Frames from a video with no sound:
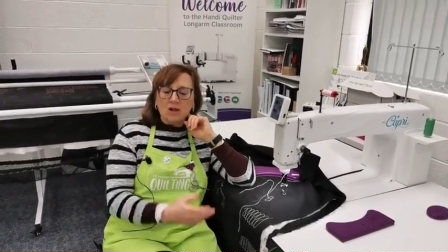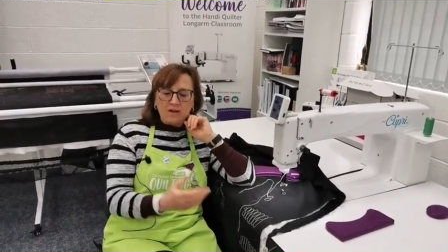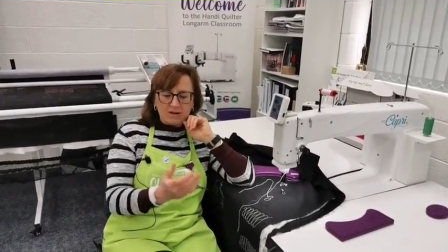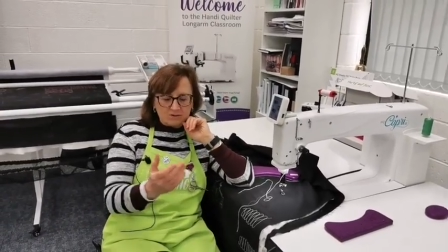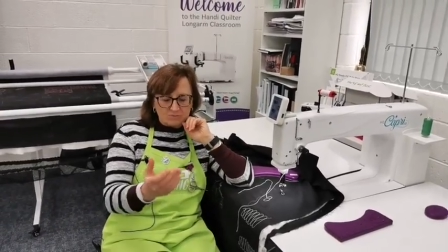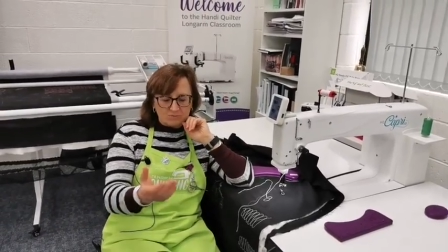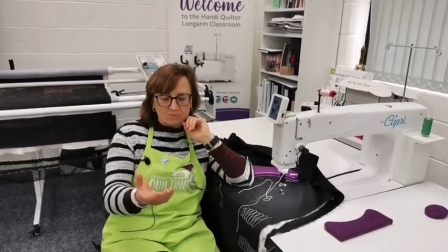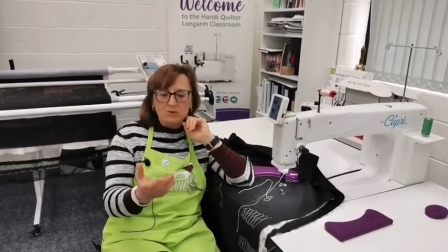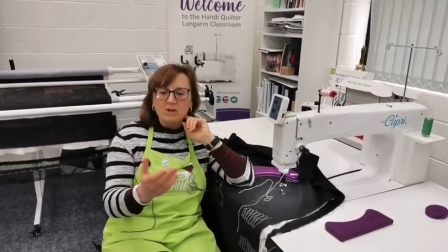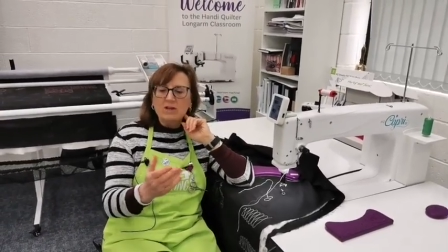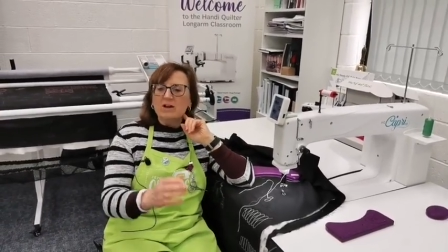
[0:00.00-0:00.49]

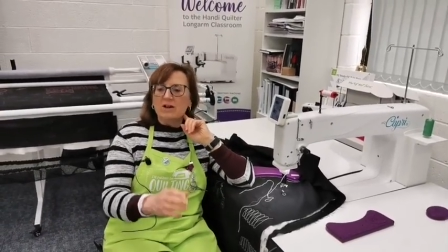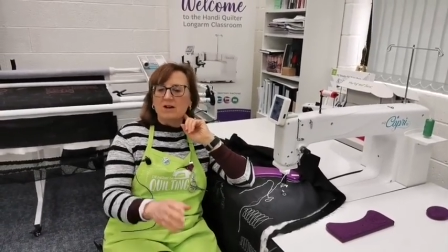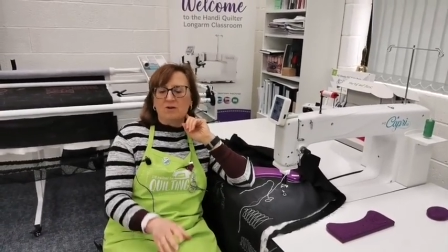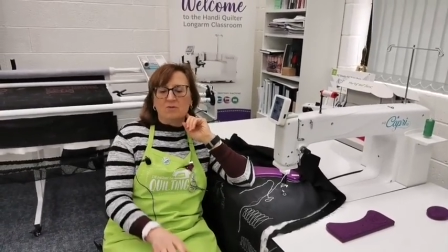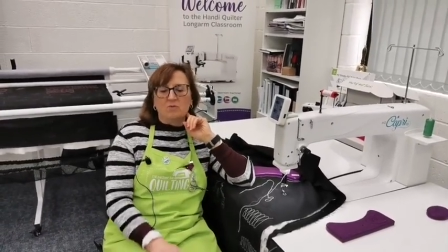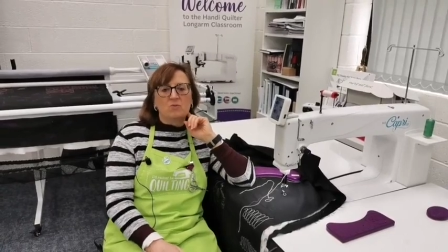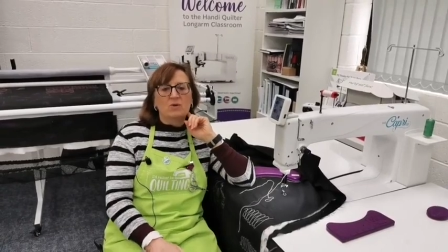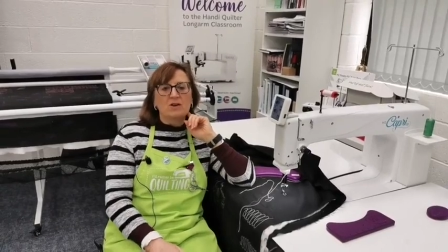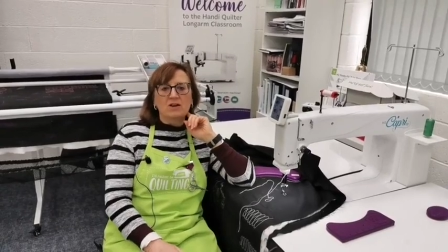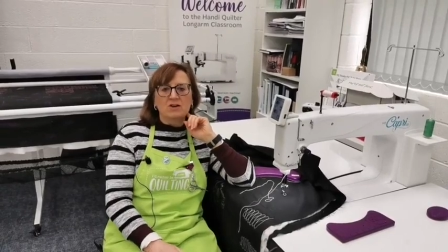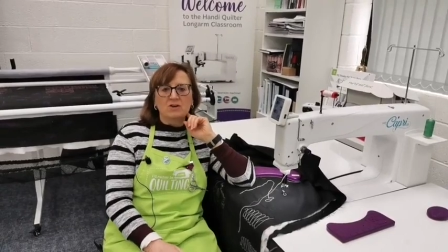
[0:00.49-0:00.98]
We
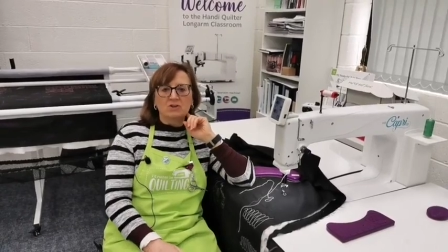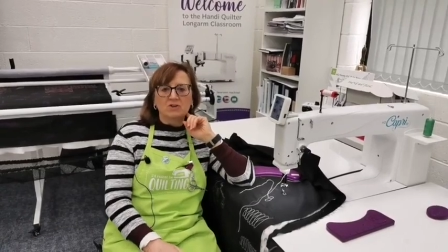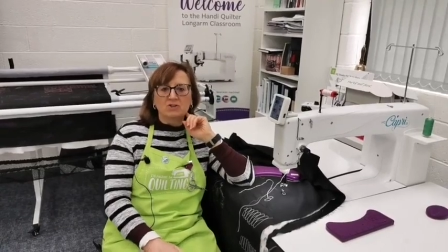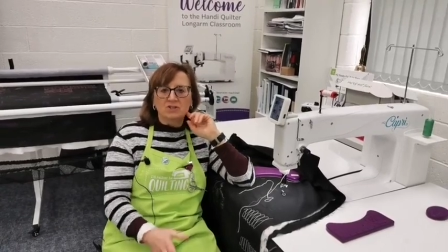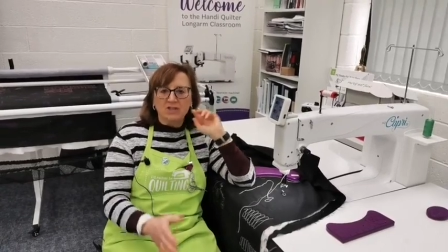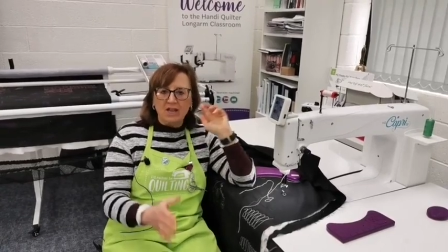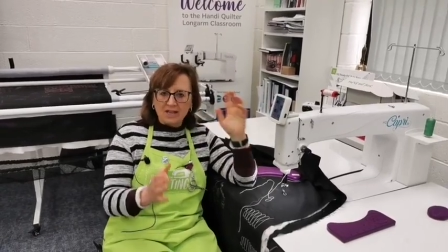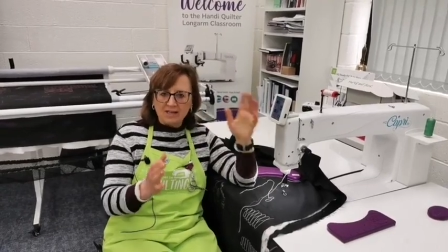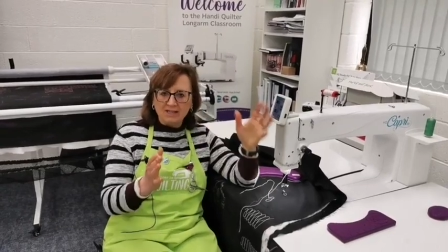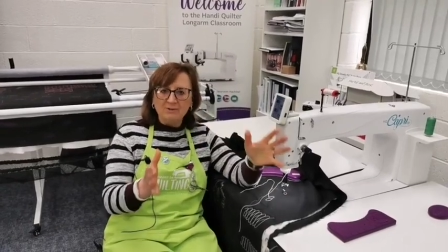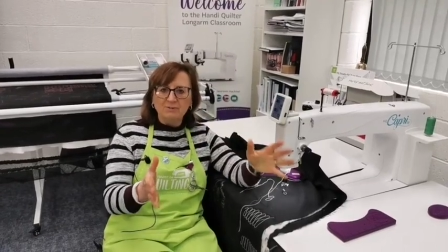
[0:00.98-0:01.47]
are
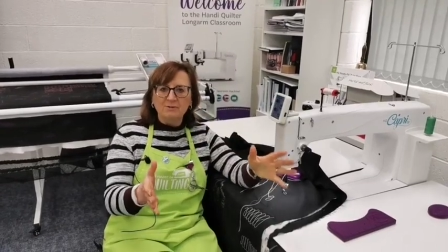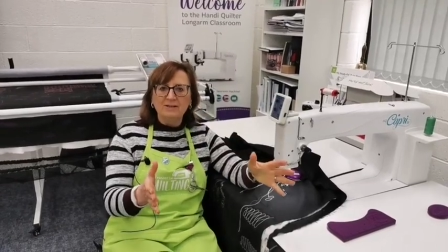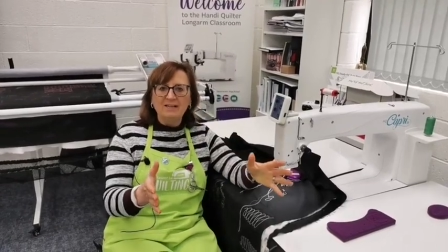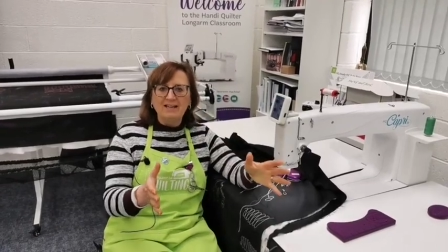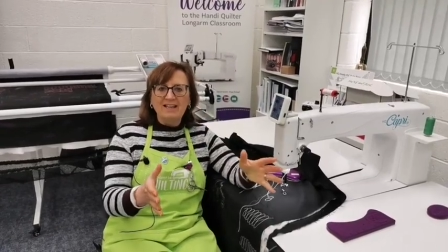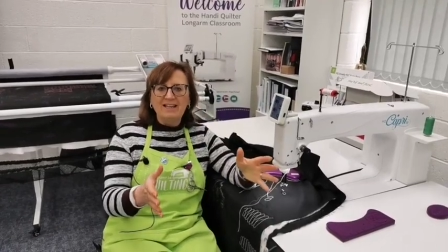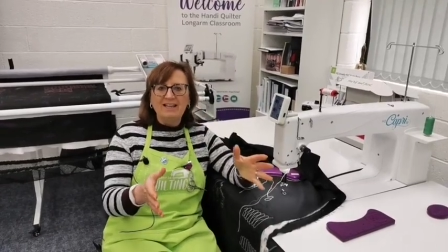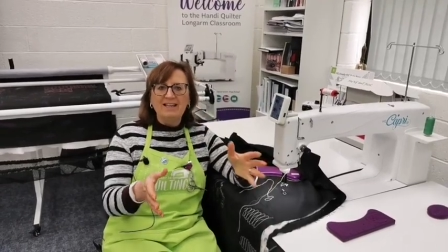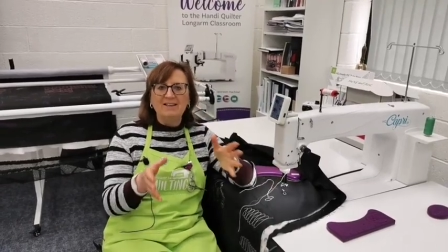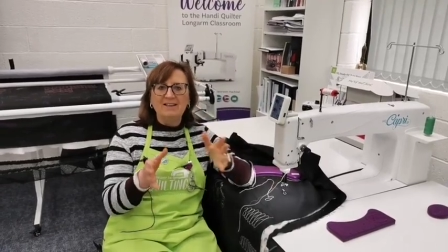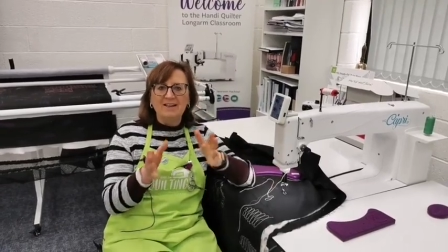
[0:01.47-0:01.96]

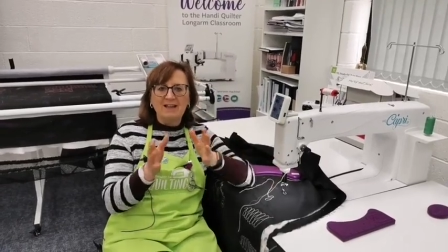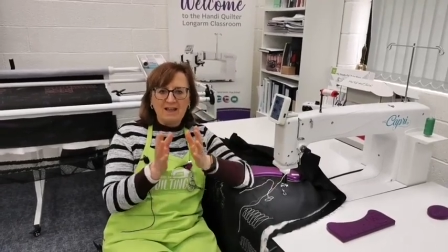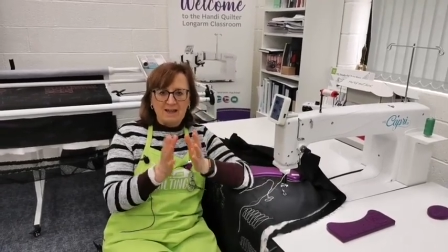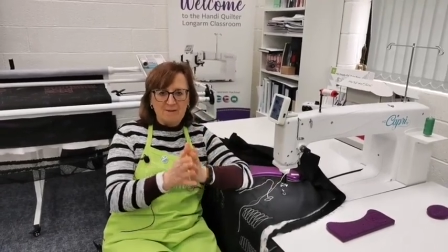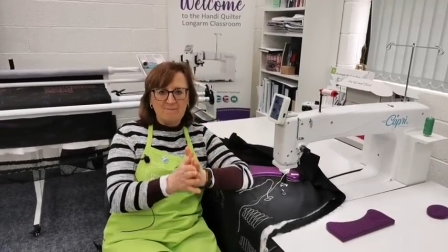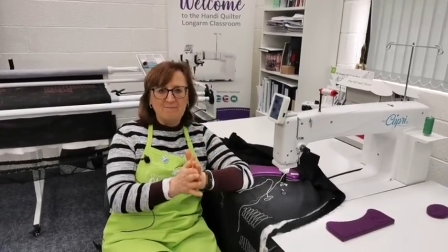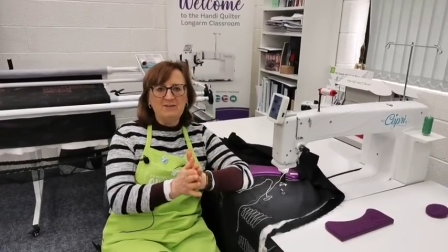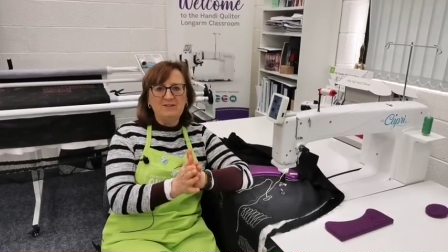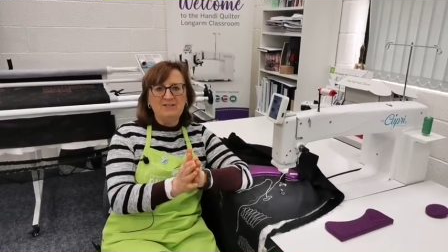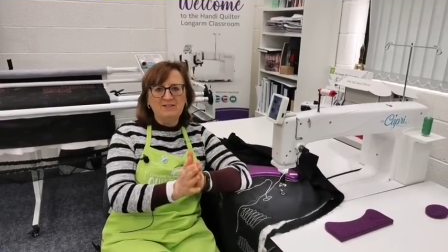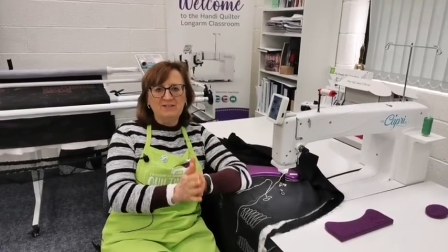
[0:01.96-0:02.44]
genuinely
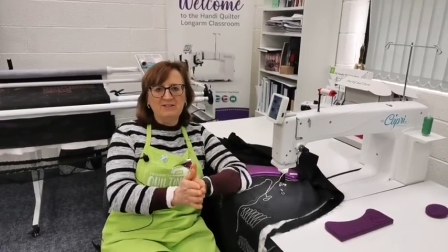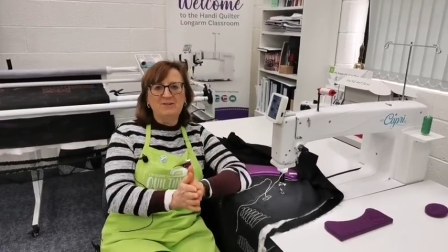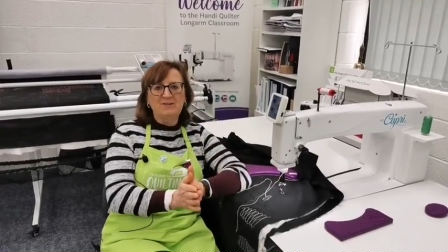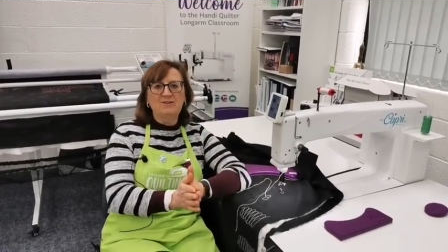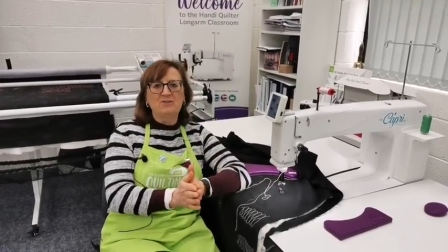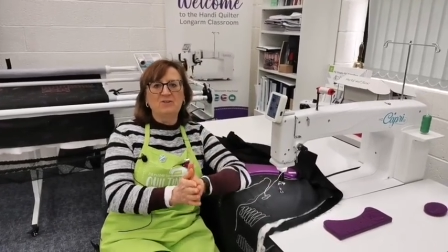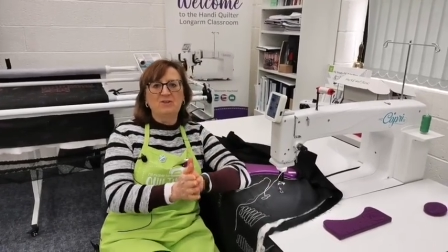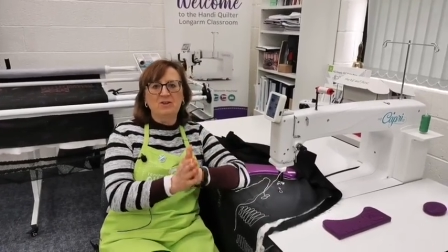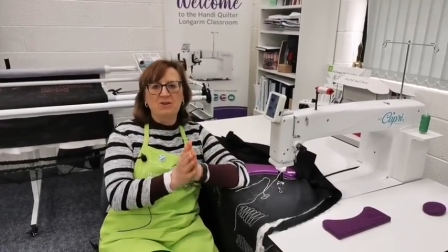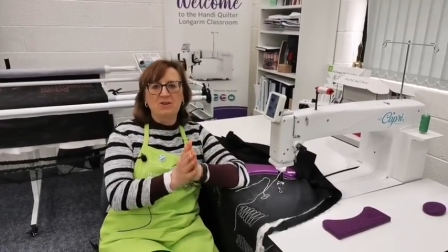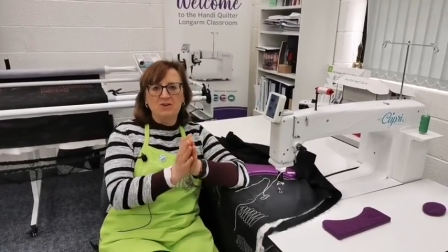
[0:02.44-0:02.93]
happy,
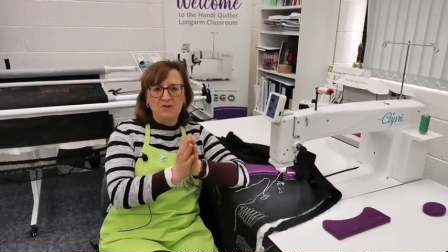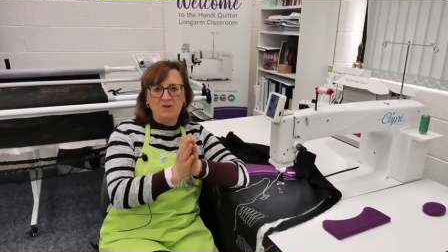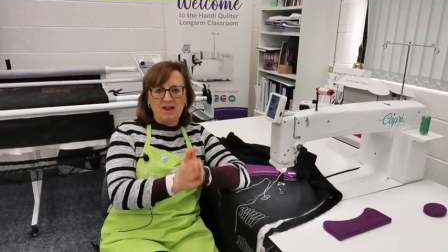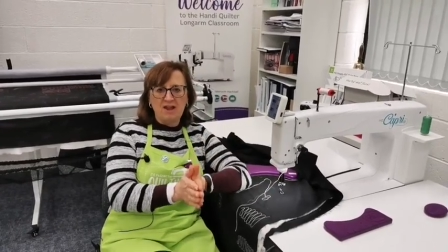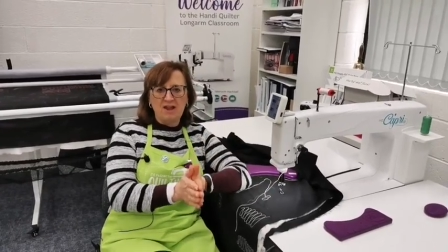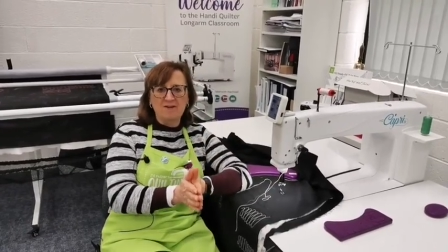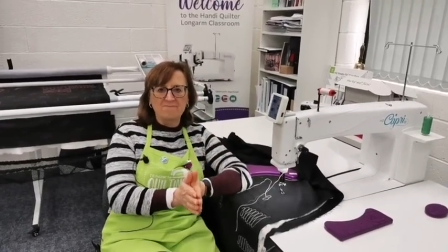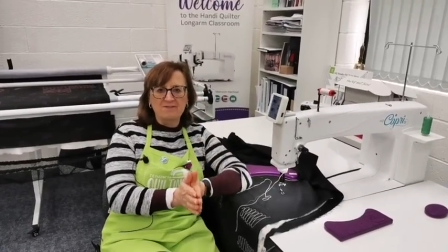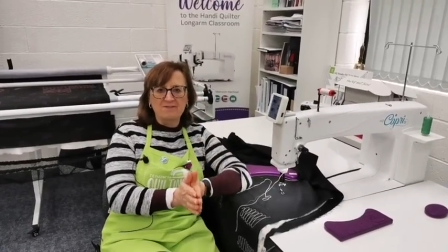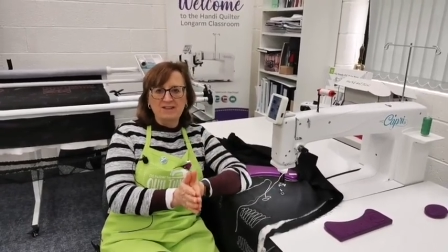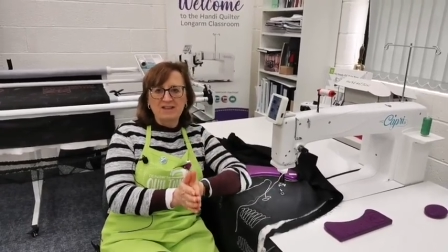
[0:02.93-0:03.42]
Sue, that you're
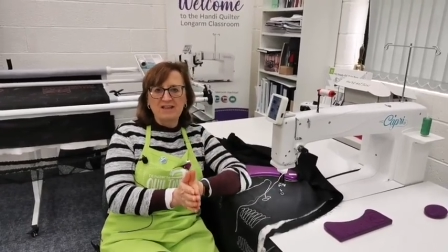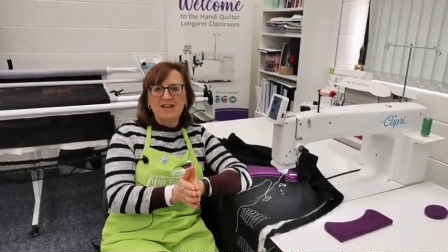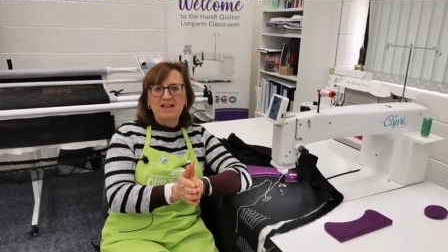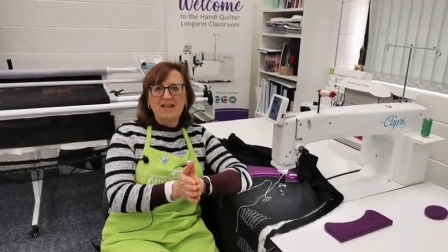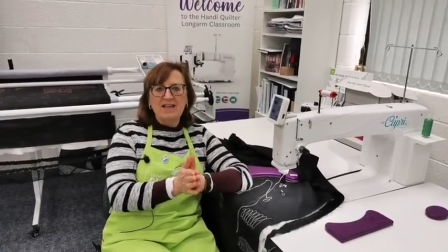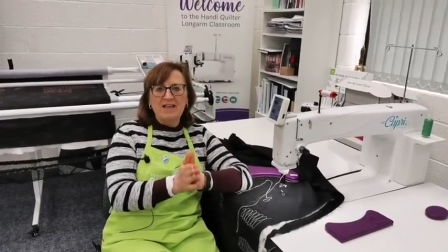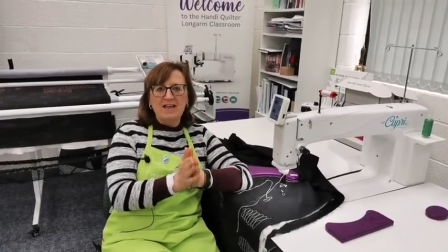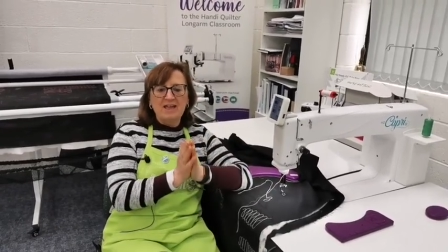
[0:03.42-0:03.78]
happy.